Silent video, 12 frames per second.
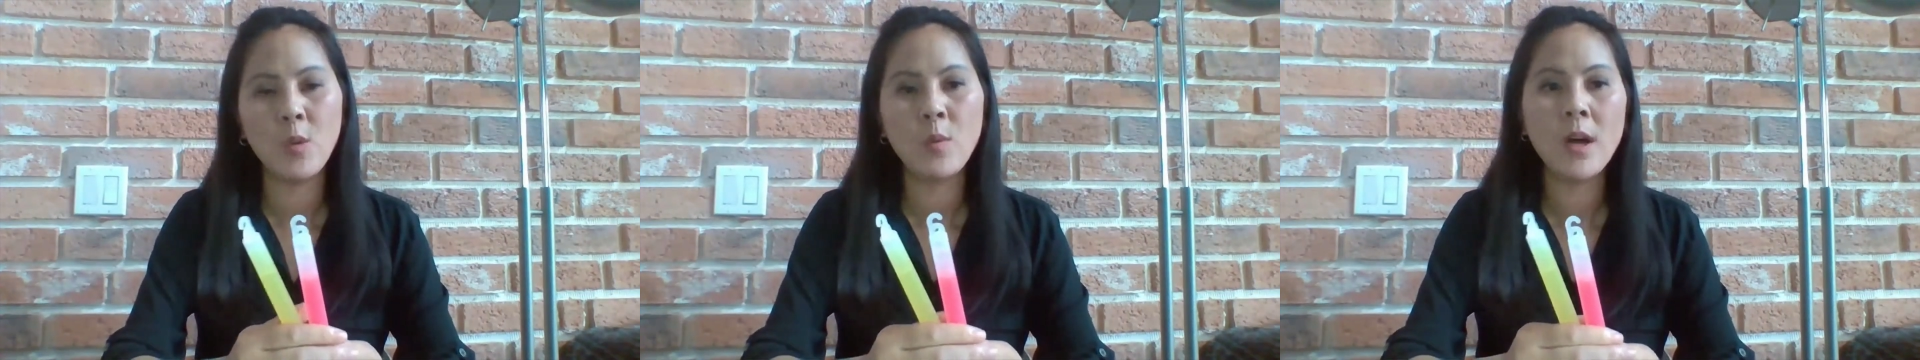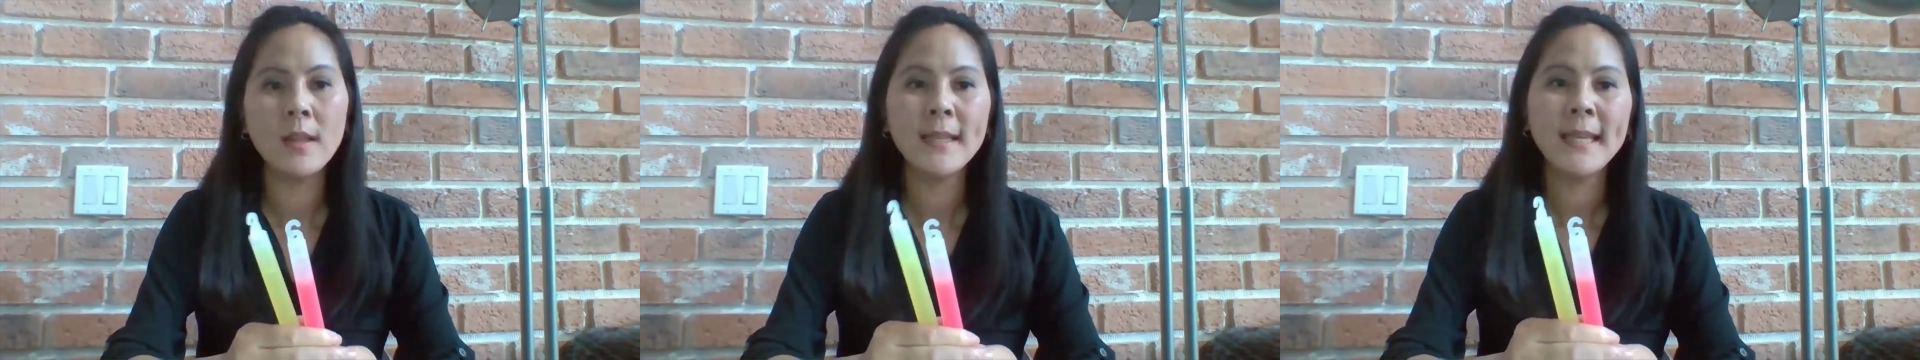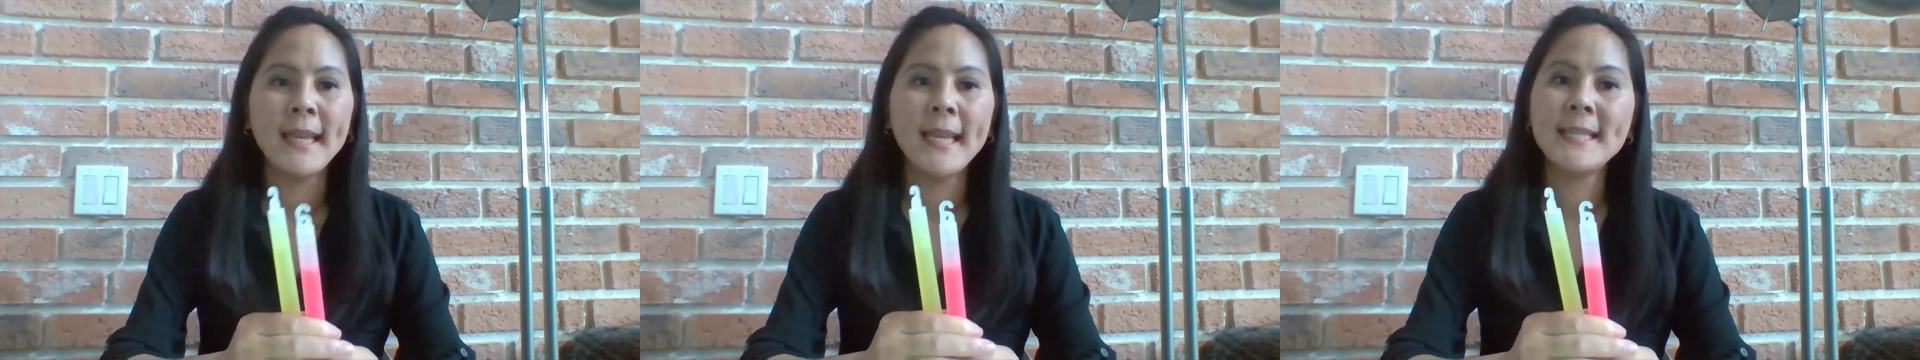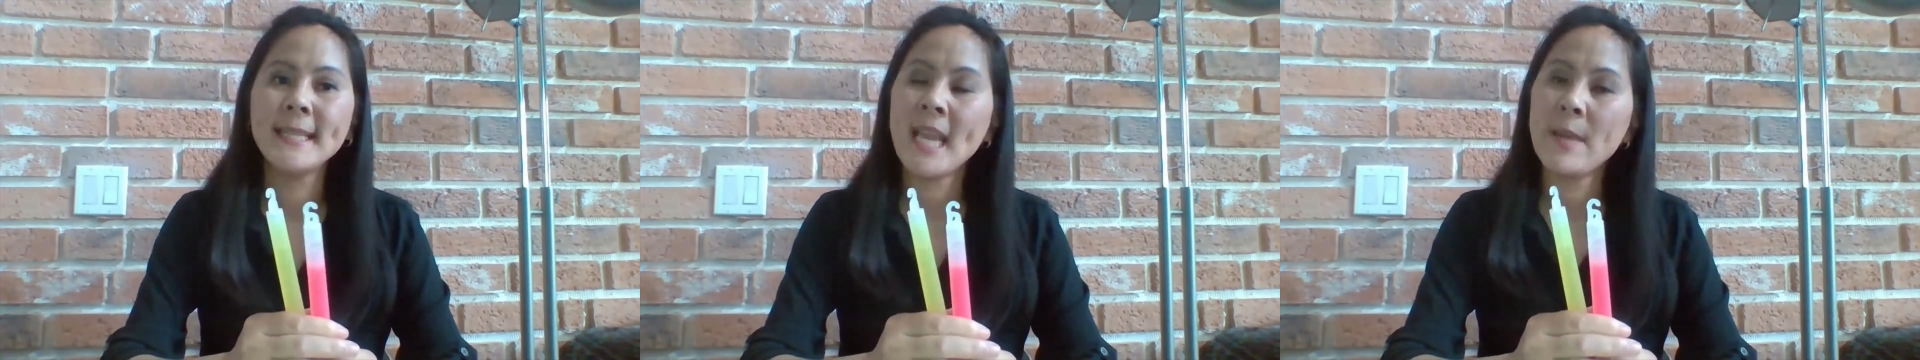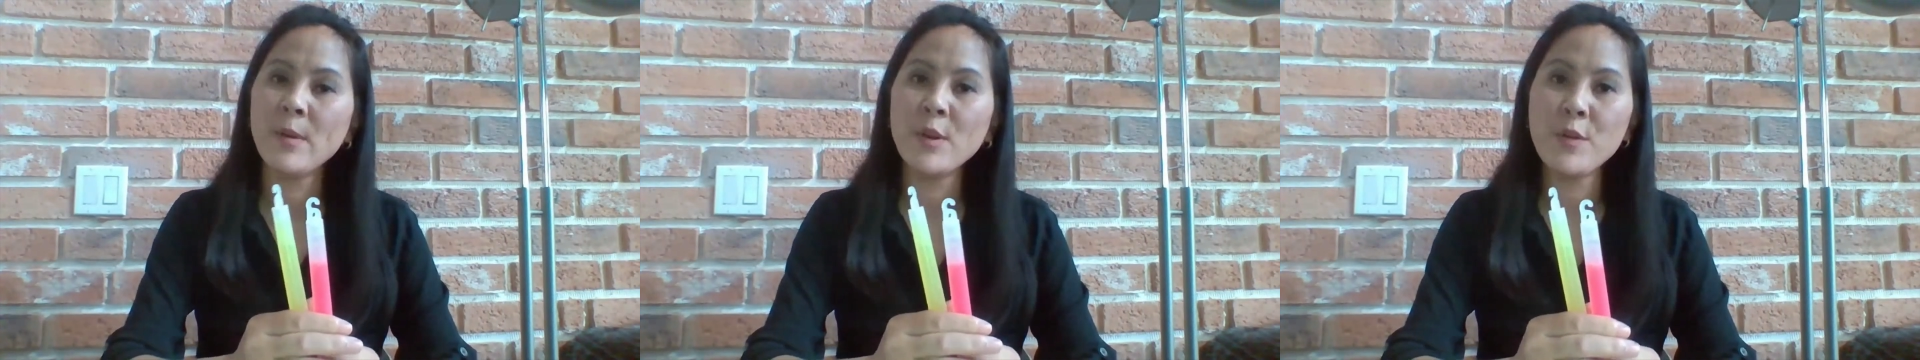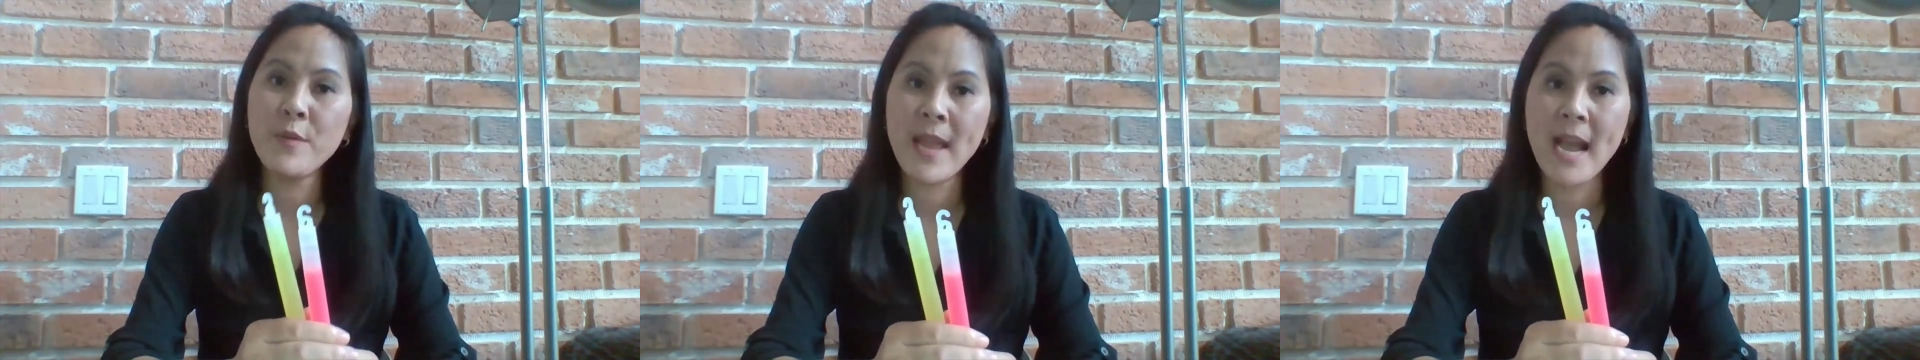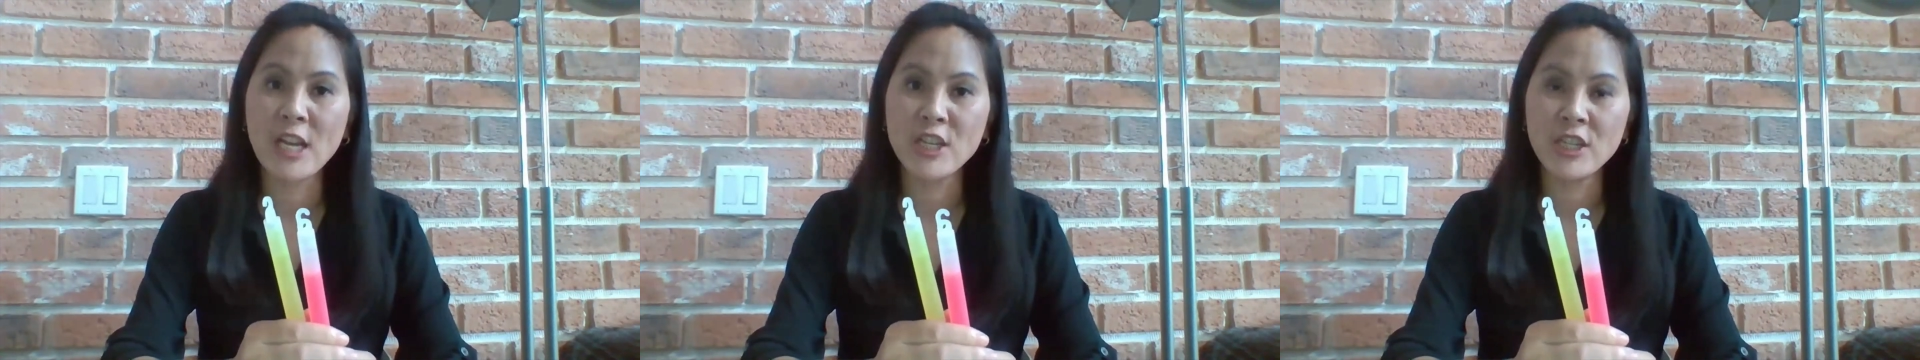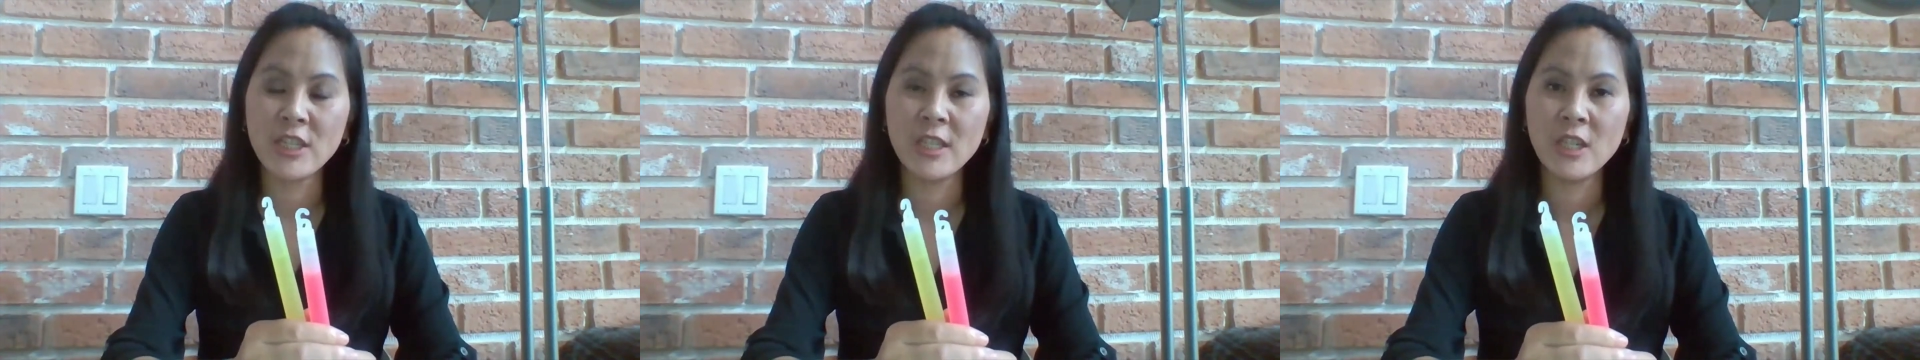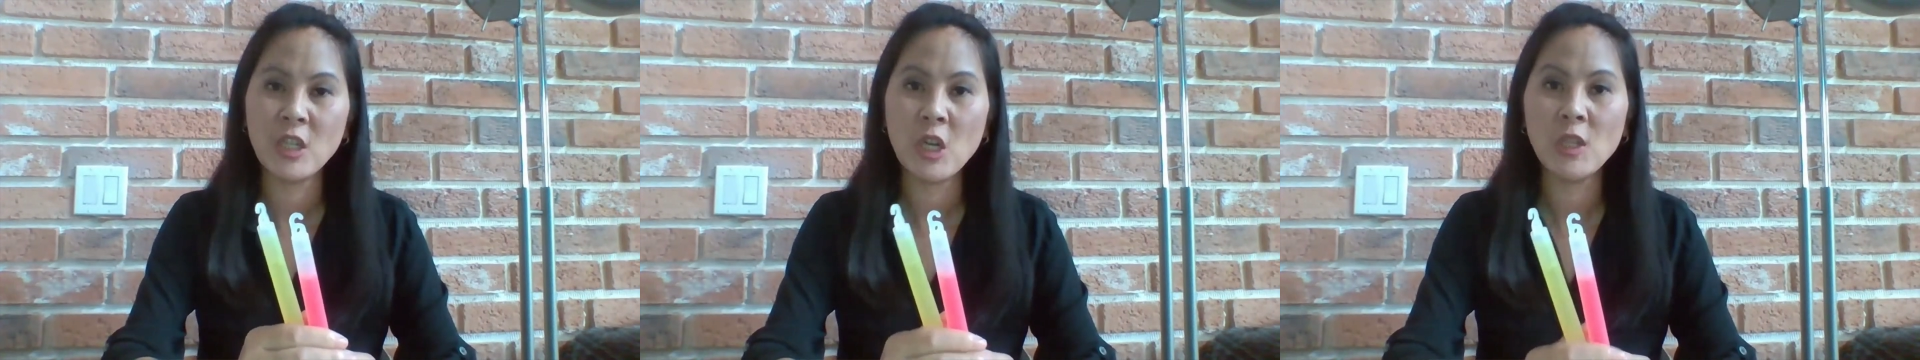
Well, it's a chemical reaction